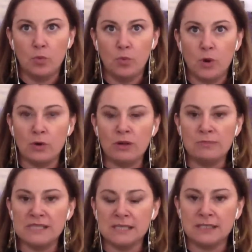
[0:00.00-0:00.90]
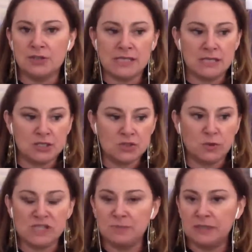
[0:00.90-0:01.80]
What are we missing in translations?
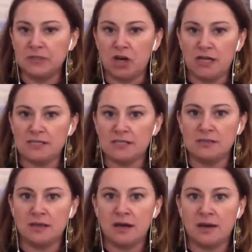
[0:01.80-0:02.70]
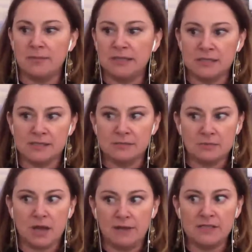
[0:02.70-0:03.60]
What's being lost? Because
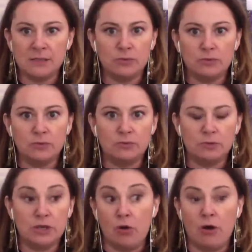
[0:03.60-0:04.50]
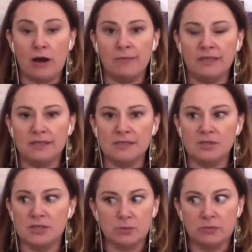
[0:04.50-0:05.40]
obviously we know how to make the
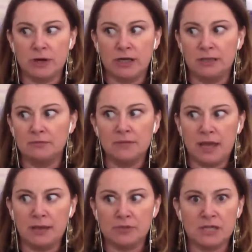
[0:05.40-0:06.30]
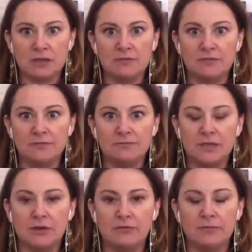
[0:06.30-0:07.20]
decisions. We're running 80% of
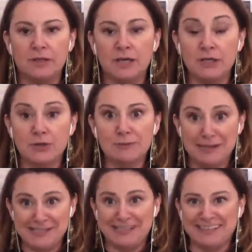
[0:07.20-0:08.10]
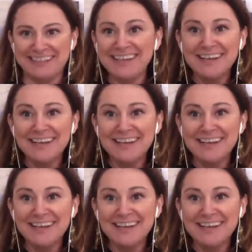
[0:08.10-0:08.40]
the country, basically,